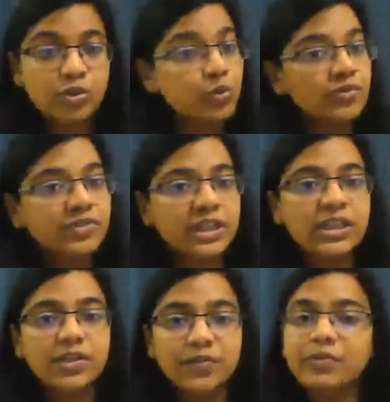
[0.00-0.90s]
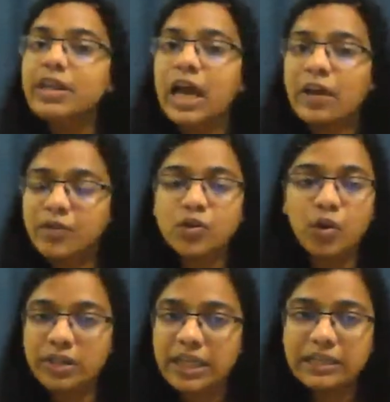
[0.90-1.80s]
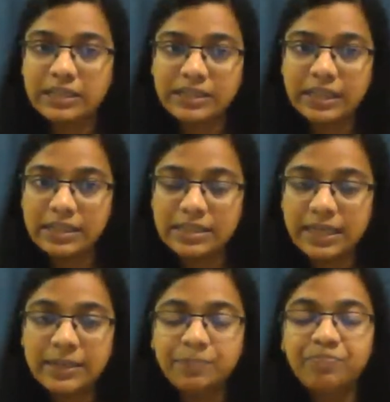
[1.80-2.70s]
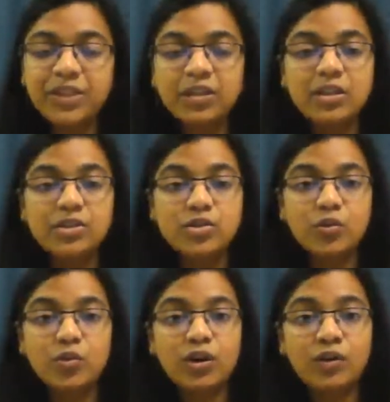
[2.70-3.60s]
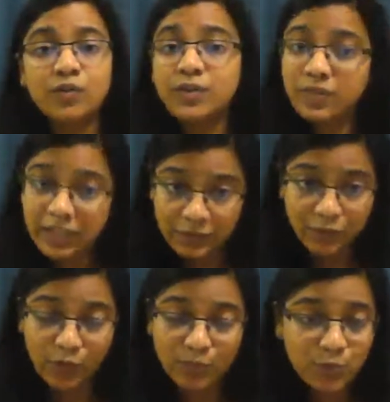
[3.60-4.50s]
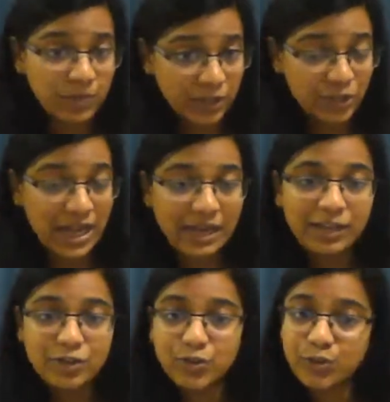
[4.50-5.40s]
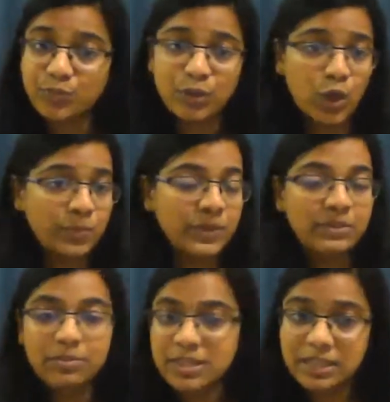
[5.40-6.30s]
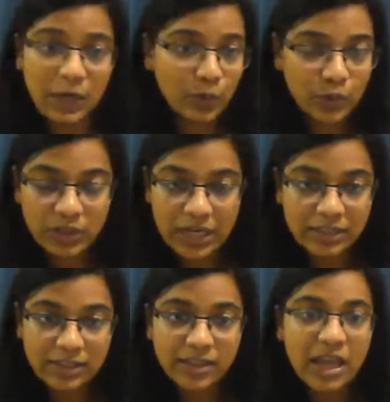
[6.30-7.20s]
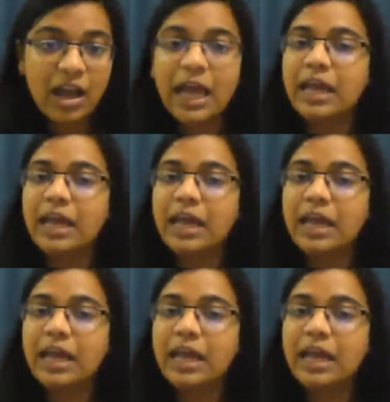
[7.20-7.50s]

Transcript: So don't worry, we will have your contact details, right? So we will inform you much ahead, so you will not be missing out on anything.